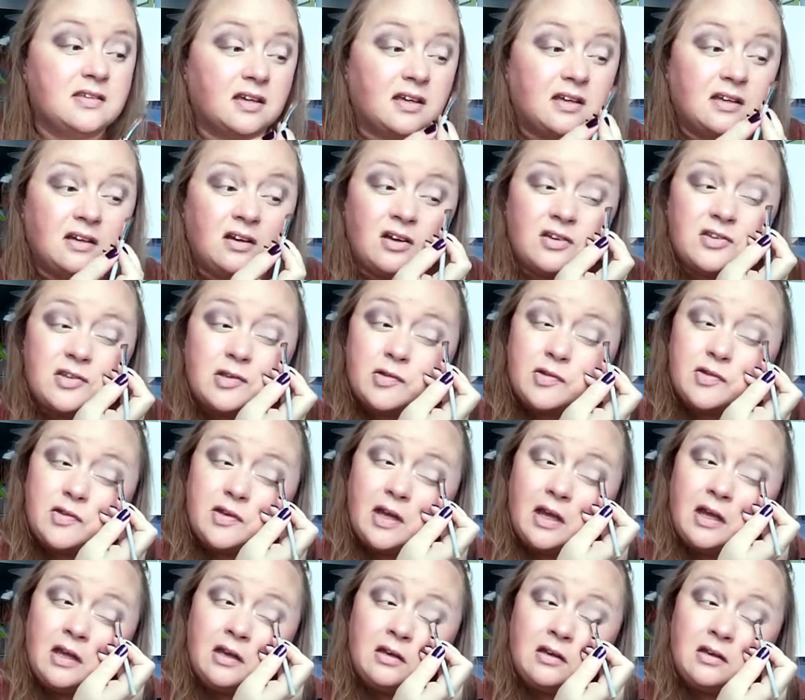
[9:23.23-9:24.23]
it can also
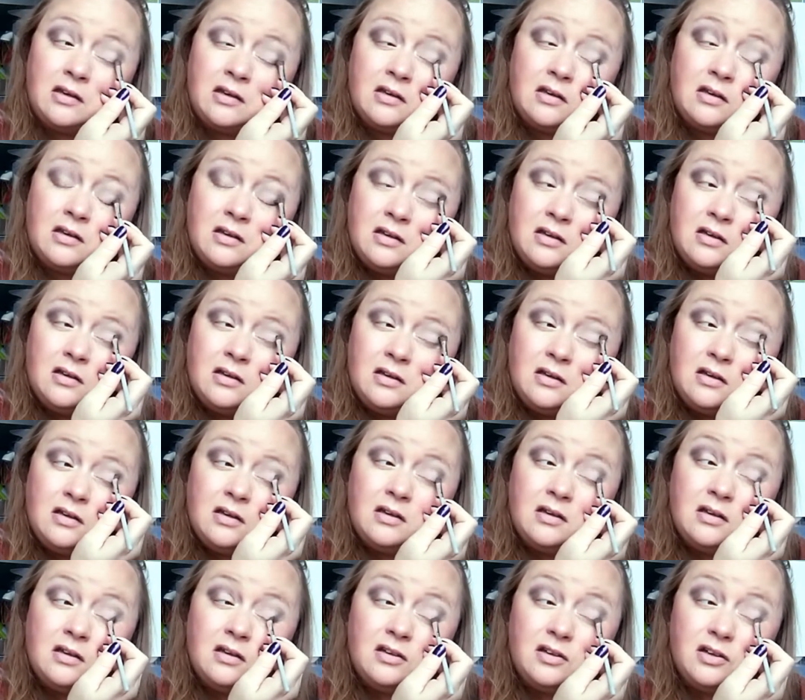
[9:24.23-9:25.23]
stain
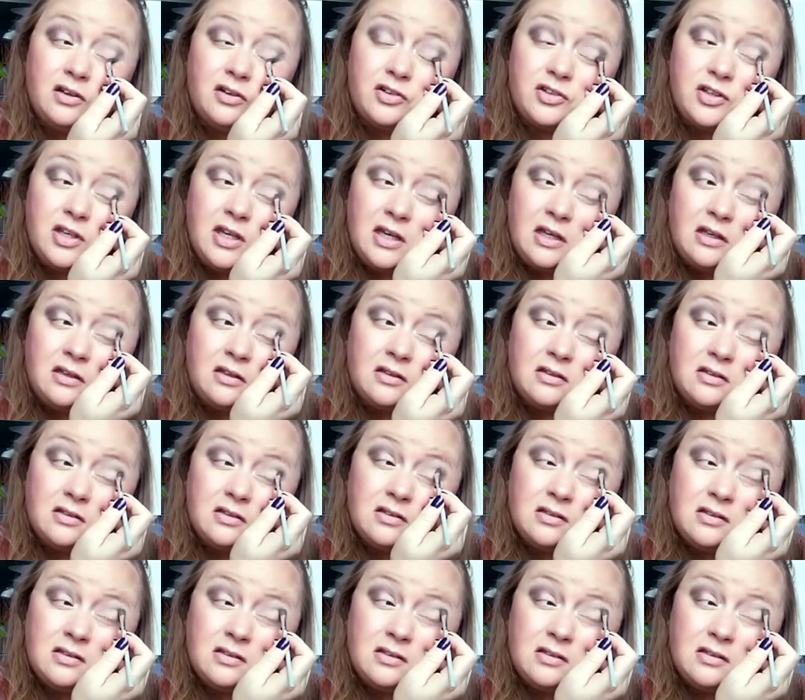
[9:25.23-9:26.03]
your skin.